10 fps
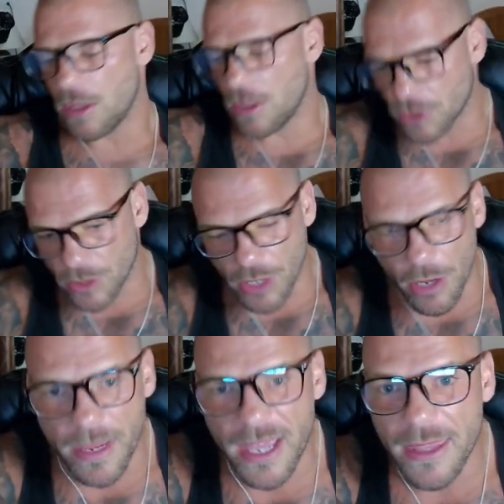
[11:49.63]
should have
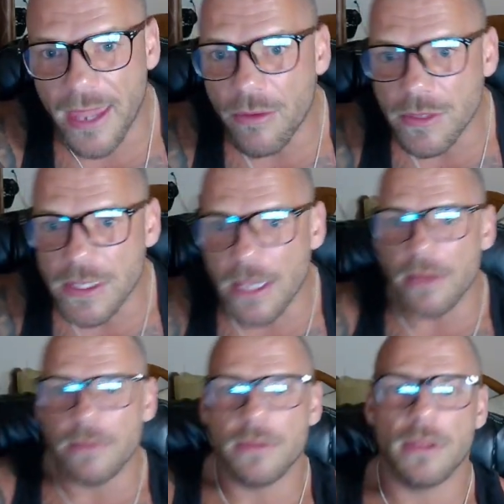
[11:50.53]
known better there. It was
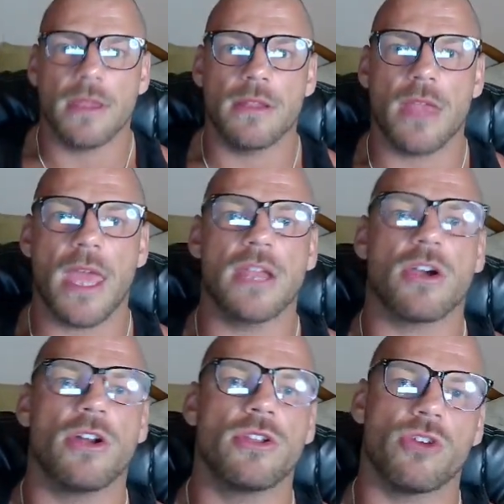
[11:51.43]
any
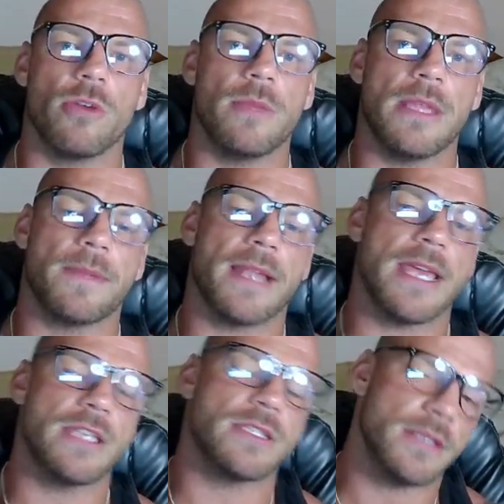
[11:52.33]
kind of joint
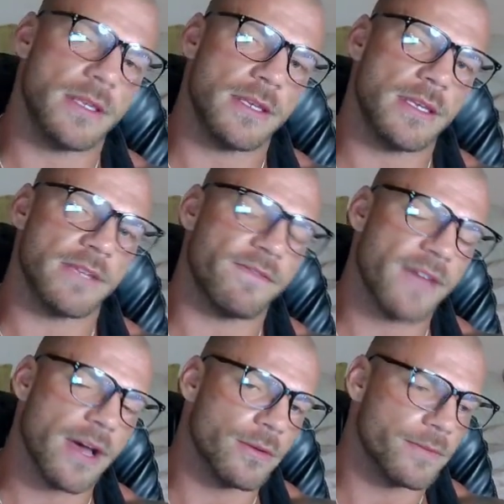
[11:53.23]
manipulation is a foul.